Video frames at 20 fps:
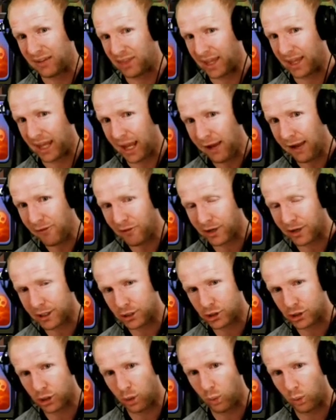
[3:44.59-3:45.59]
If they
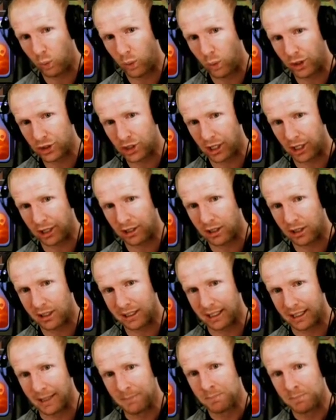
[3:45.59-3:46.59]
ever don't one shot a
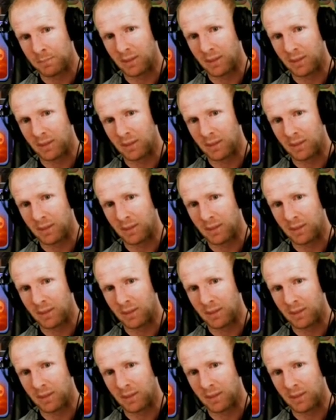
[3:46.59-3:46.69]
target,